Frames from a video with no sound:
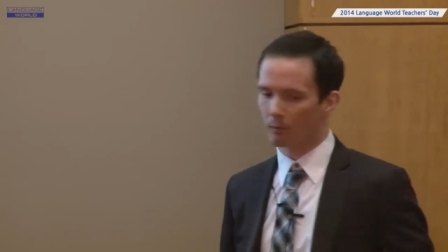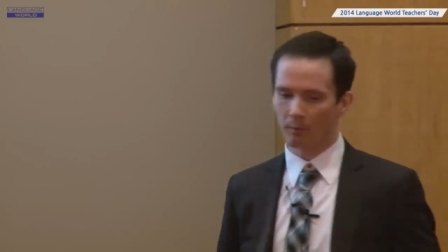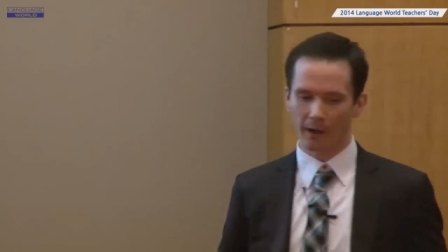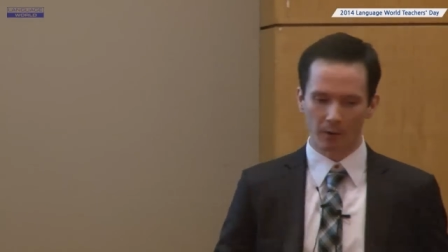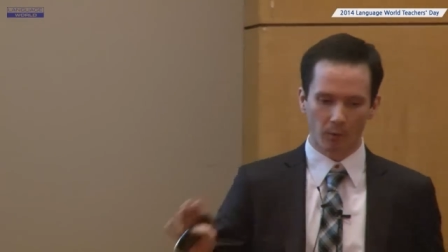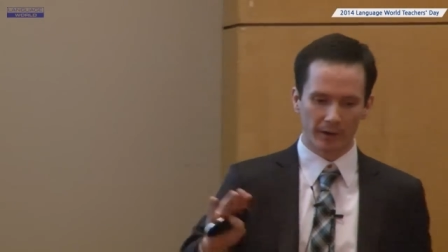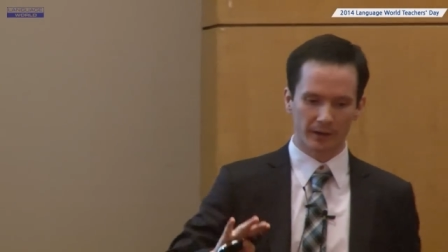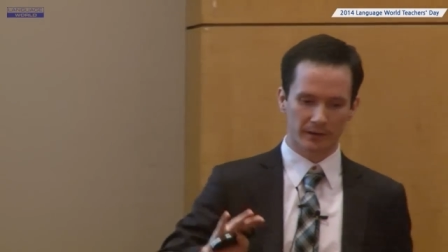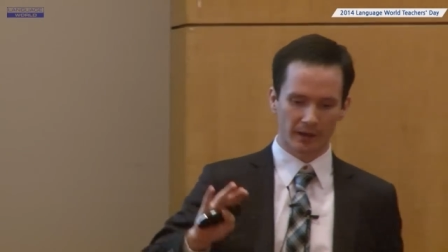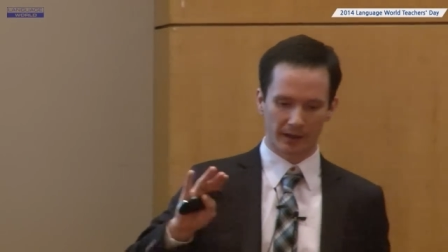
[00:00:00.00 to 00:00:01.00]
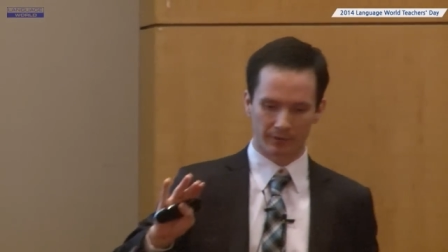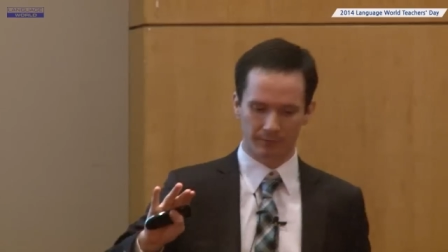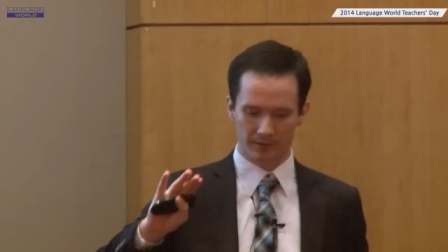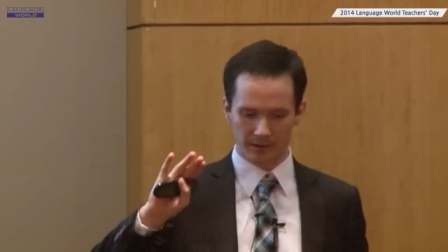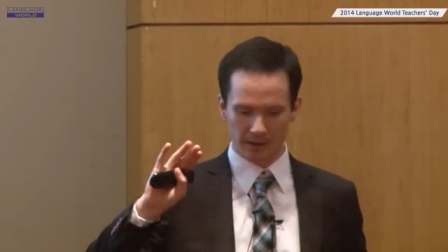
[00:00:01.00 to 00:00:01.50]
what I want to kind
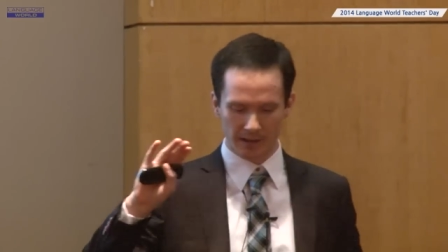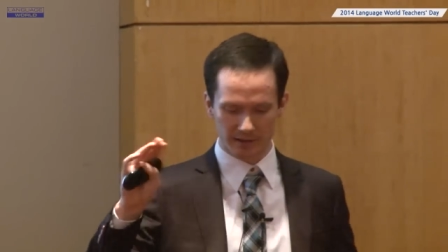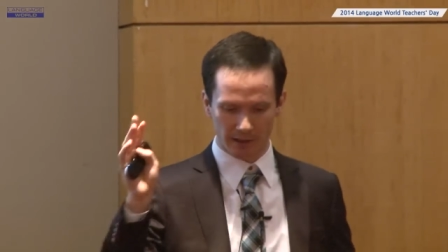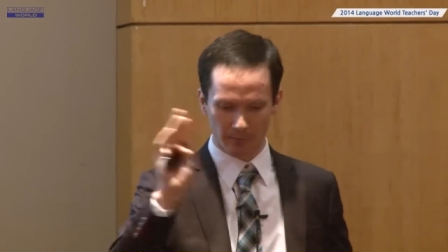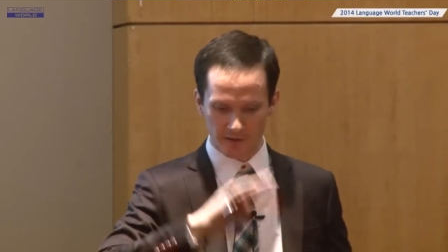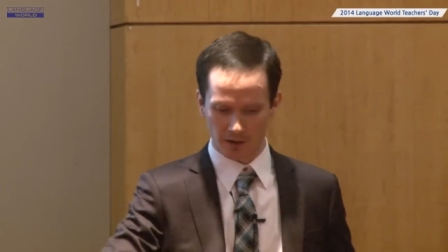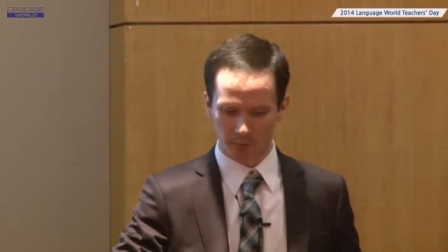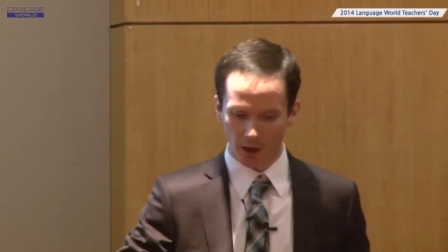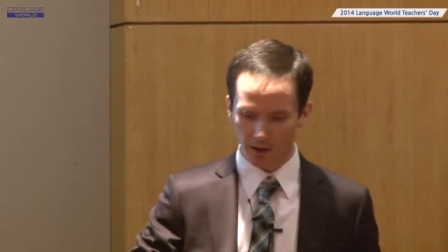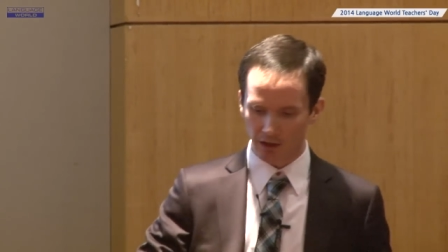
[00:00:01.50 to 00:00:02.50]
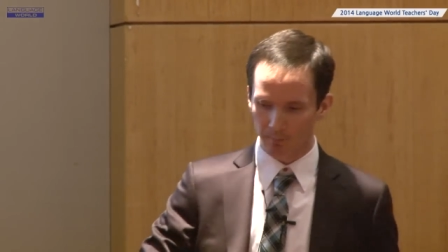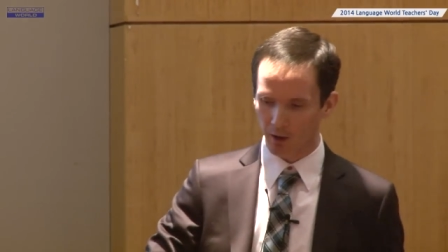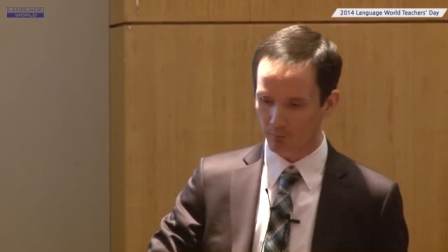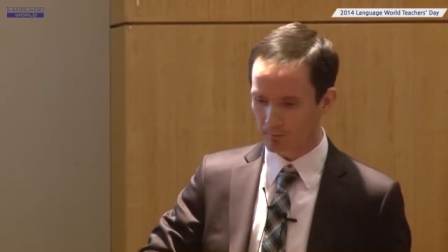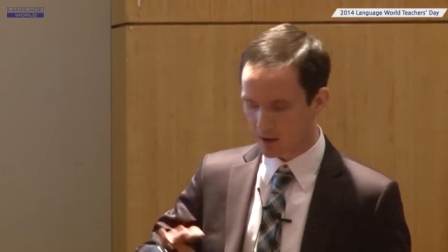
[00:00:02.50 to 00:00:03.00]
of, as I'm talking
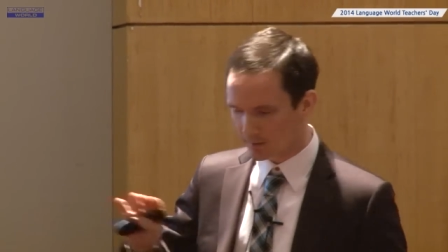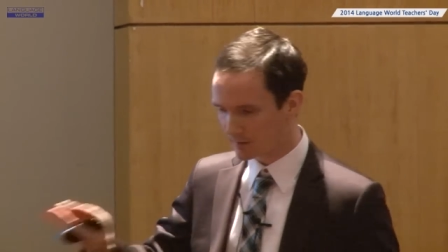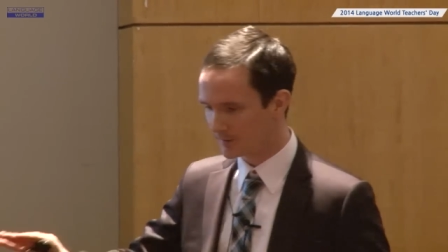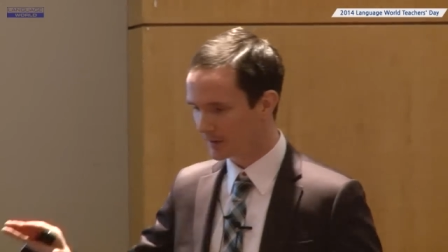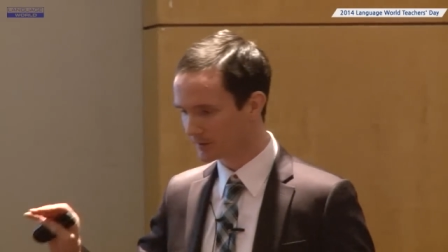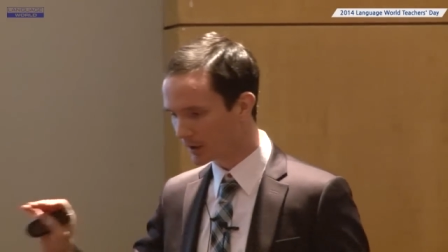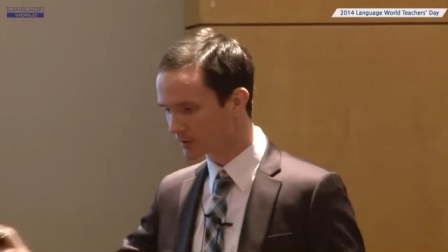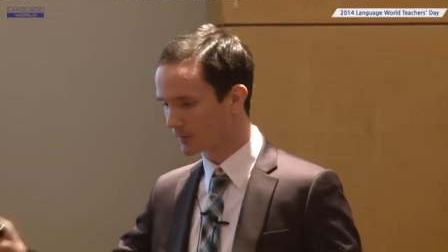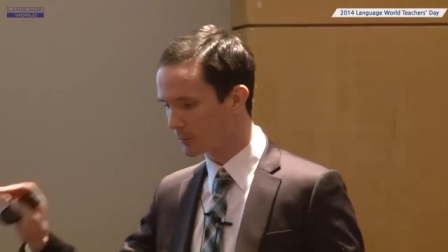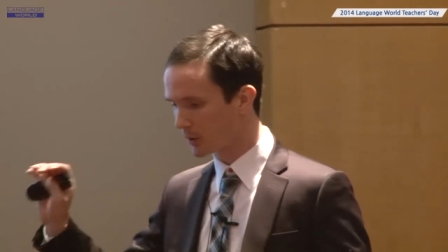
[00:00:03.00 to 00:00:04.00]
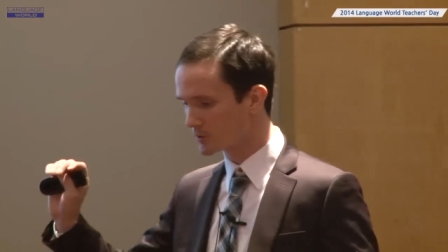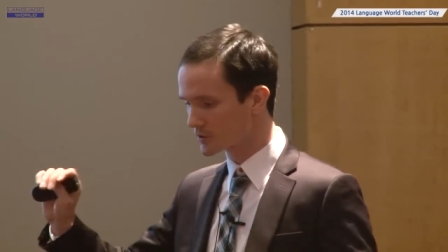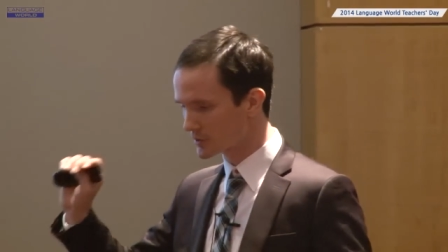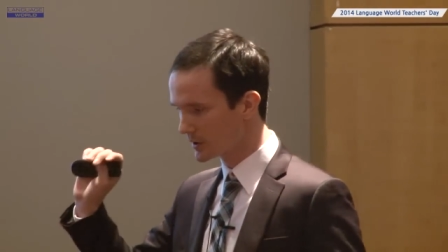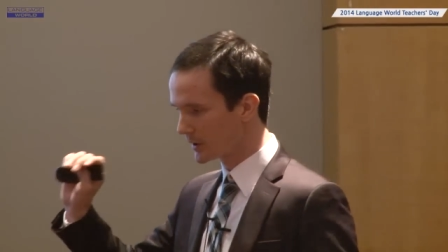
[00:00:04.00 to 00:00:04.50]
about the inductive
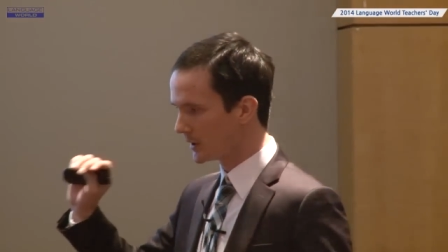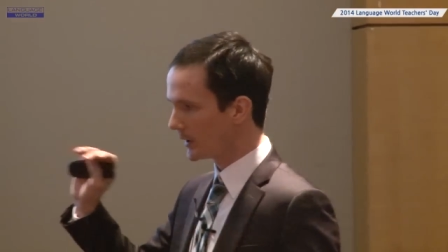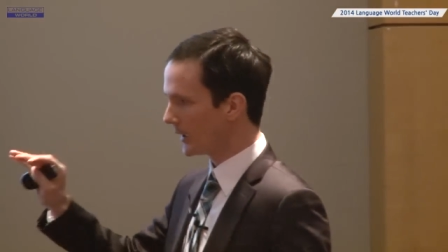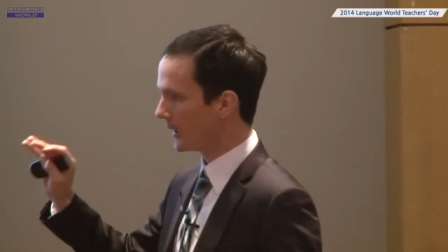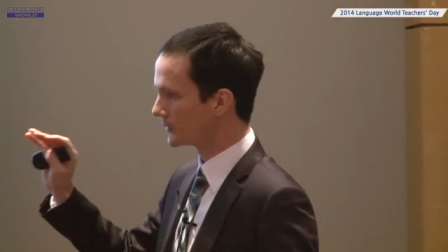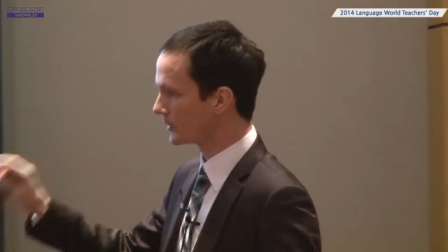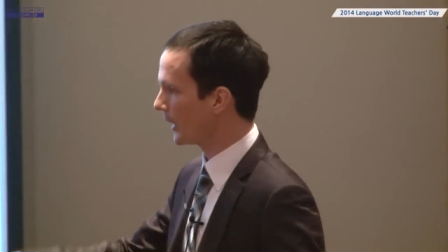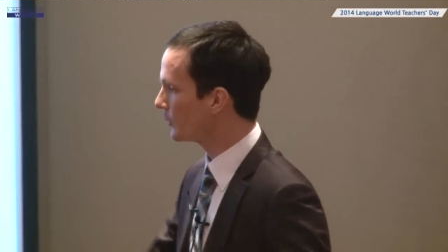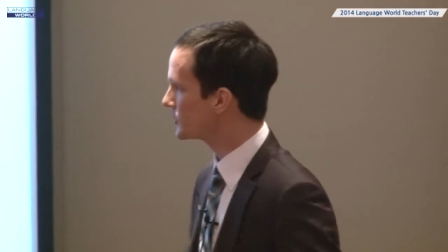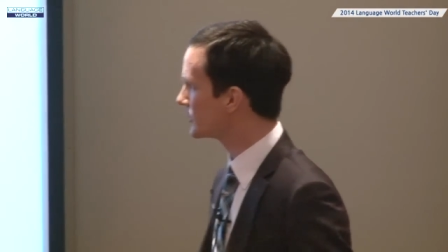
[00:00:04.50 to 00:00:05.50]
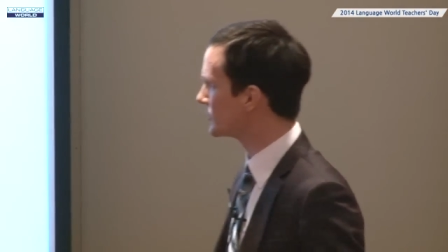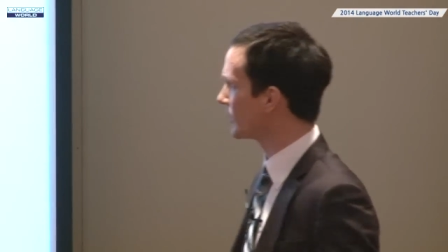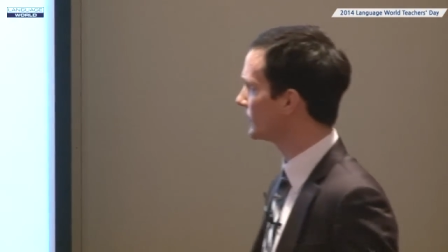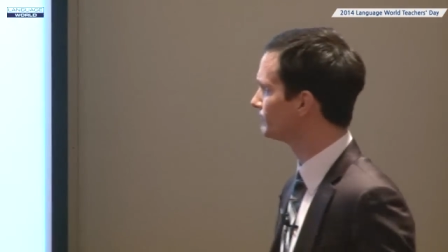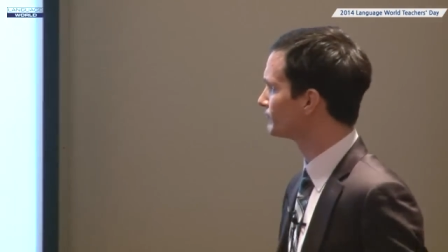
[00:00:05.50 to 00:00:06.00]
approach to language
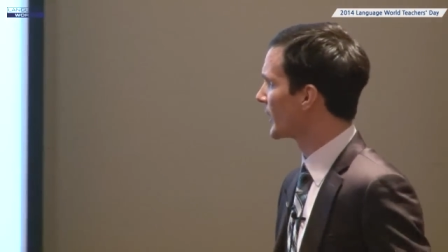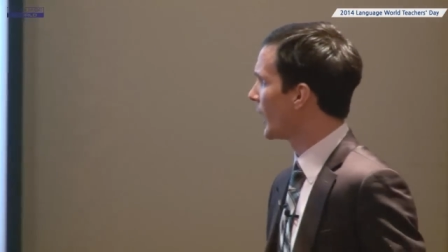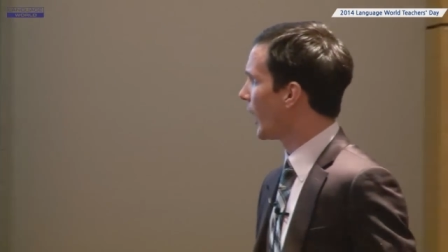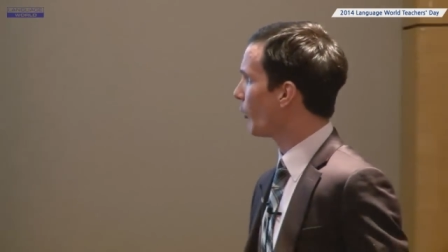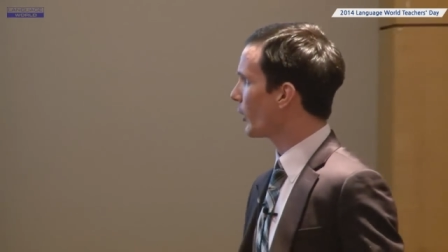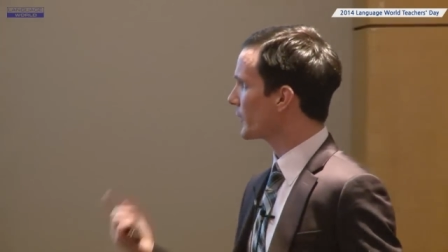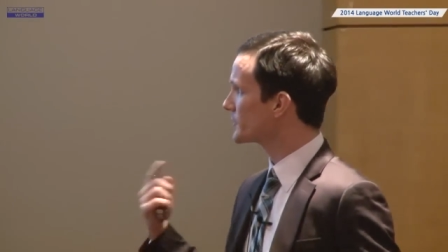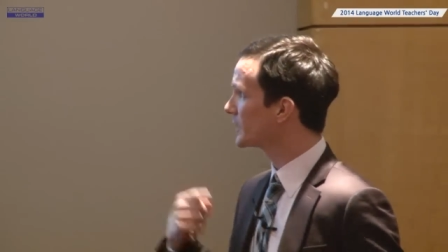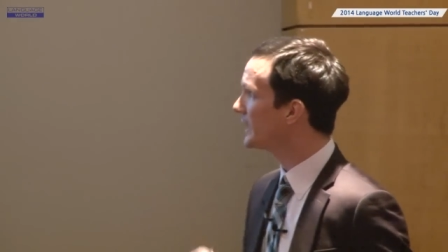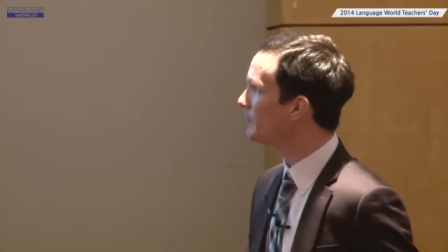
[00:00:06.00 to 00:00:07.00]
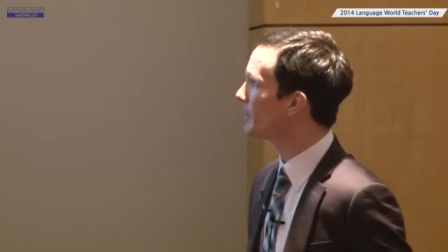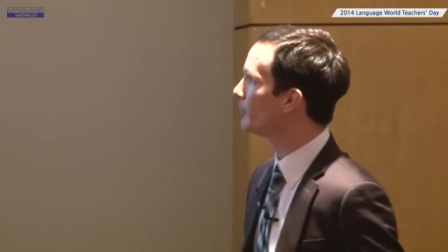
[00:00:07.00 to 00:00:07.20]
teaching, I want us to keep